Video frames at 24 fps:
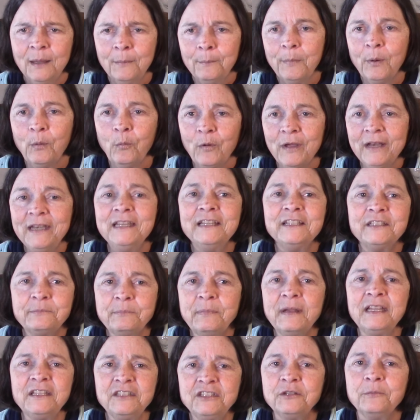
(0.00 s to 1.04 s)
But when his
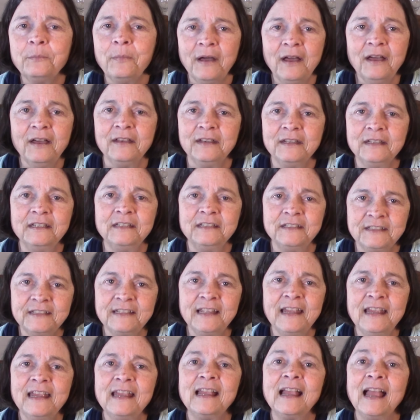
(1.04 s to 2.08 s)
best bud is
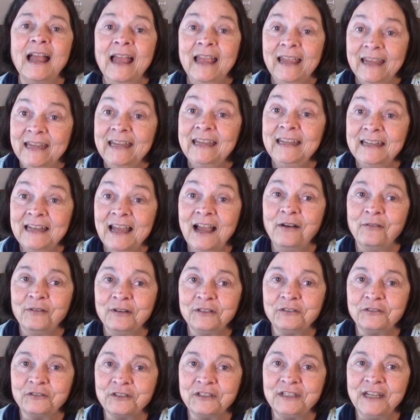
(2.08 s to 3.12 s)
saying he now
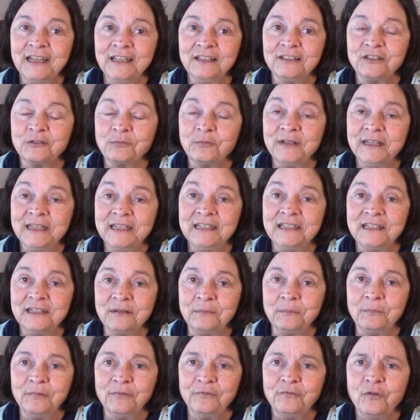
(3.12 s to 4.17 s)
understands what he
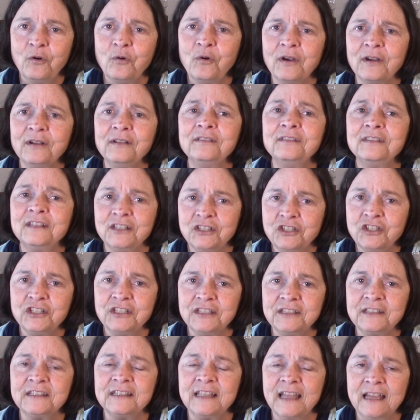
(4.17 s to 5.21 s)
didn't before, that
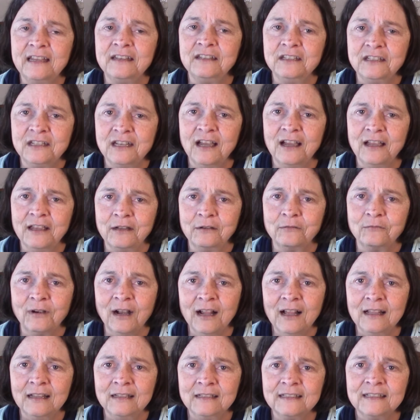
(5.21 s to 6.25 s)
Jesus had to die and
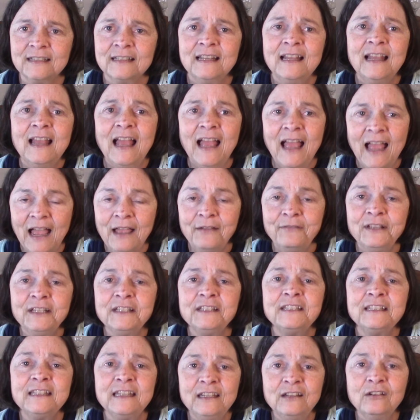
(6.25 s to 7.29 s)
rise, having
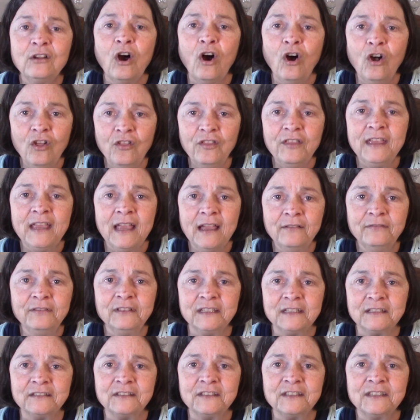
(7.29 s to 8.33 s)
seen all the
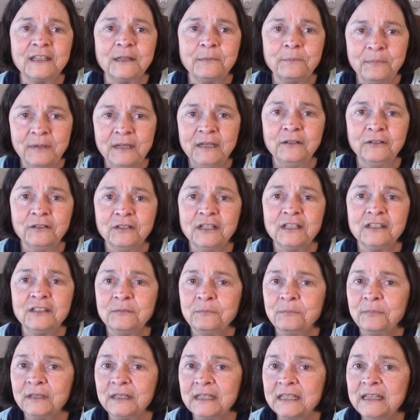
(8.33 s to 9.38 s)
evidence that Peter
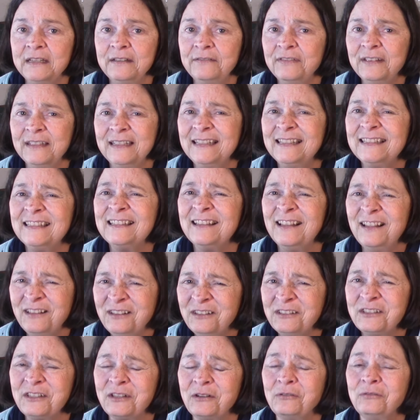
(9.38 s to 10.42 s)
doesn't believe is
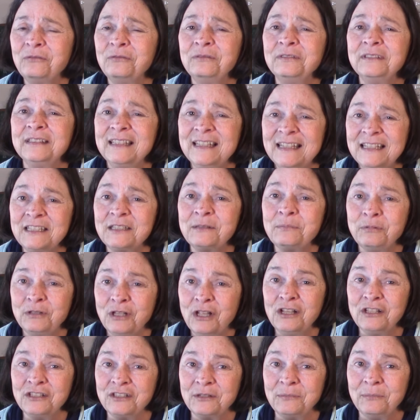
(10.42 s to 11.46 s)
also less
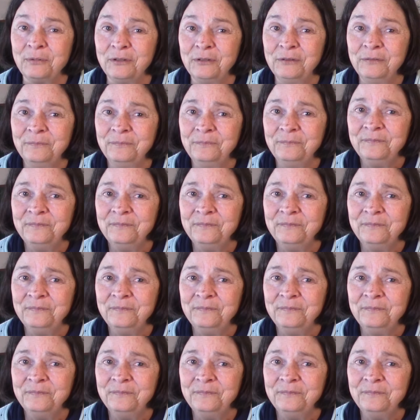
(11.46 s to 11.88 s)
plausible.